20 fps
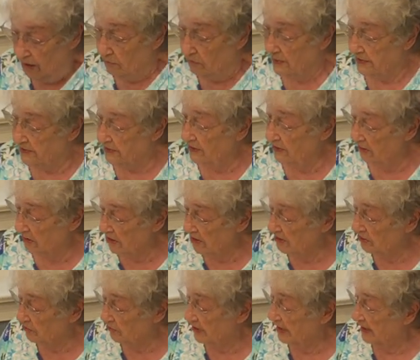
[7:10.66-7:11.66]
With the
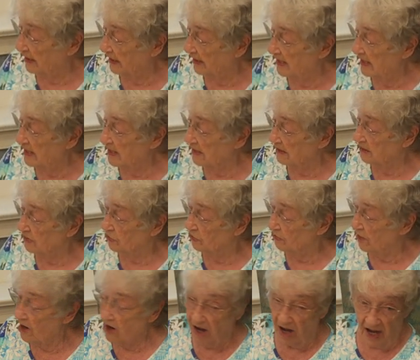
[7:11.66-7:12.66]
laundry clean and
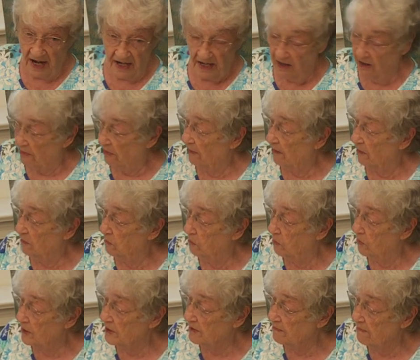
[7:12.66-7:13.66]
dry, the
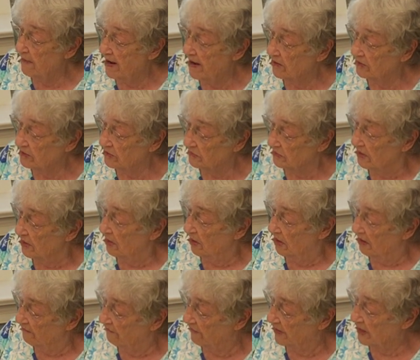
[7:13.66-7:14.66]
wood mouse
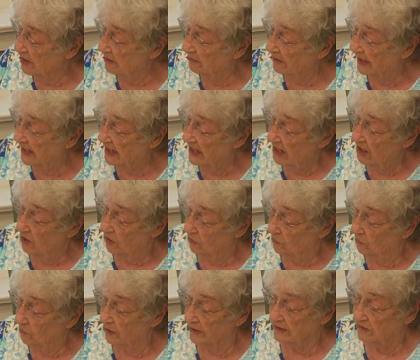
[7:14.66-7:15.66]
family
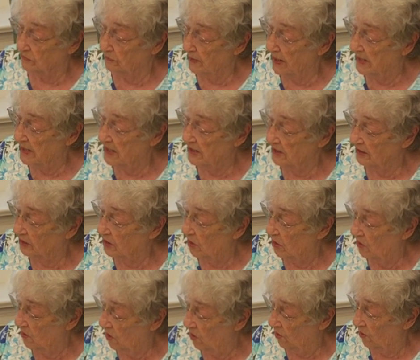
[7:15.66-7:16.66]
was ready to
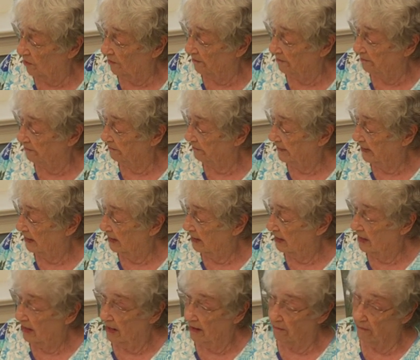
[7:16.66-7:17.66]
go home.
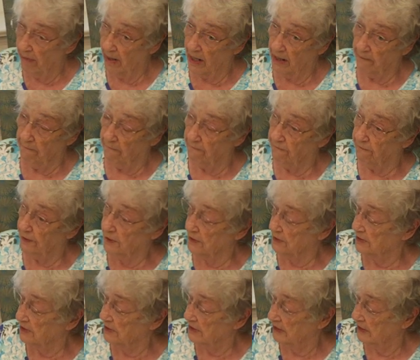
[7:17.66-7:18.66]
But
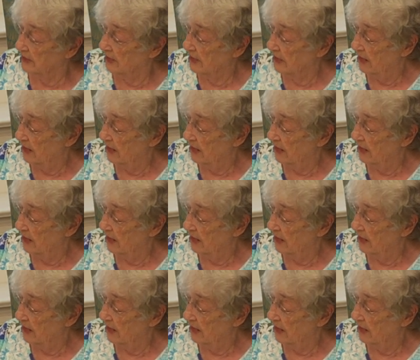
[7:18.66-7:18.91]
first,